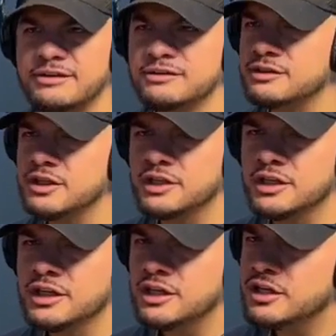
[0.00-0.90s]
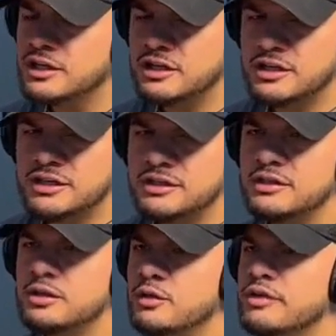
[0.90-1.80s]
conservative, or is it just
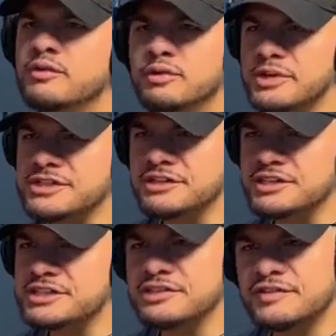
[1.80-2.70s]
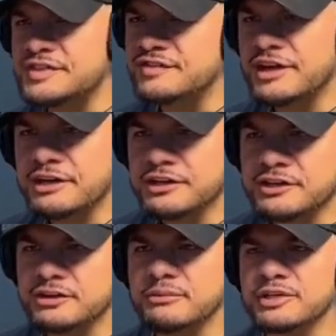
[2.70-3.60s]
like? Well, everyone wears their conservative hat out
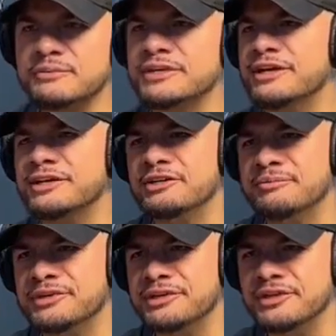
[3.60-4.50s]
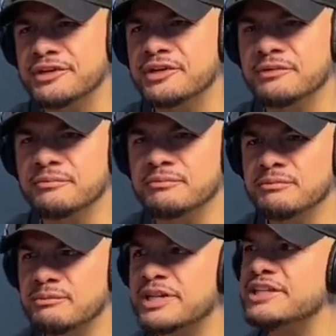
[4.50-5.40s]
here in Montgomery County, but mm-hmm. um,
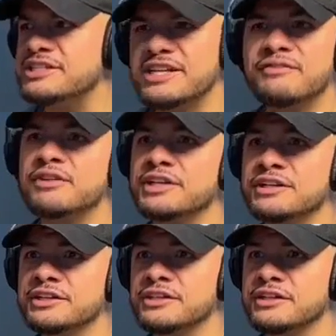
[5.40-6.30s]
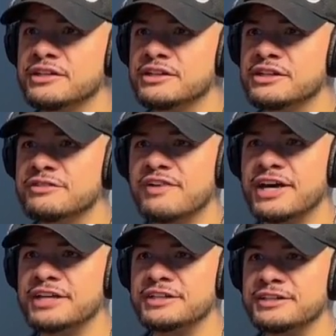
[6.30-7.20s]
it is definitely a uh,
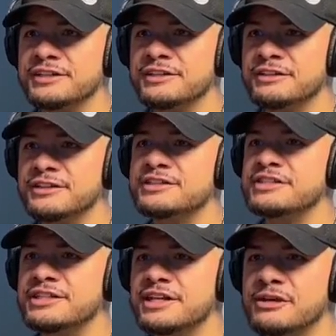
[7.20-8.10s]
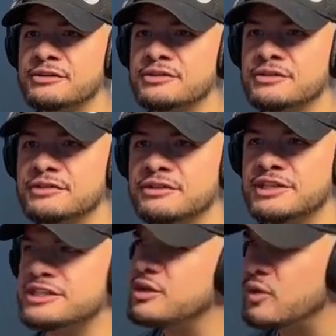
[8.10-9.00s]
divided. The uh, city oh, council. It?
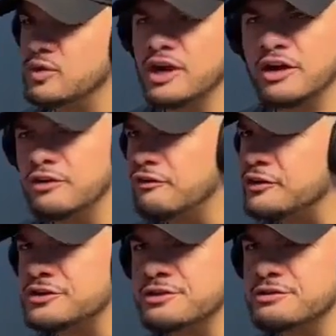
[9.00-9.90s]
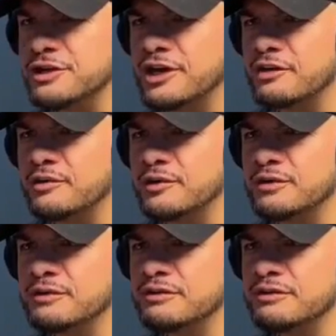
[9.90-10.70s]
It's old Conroe versus new Conroe.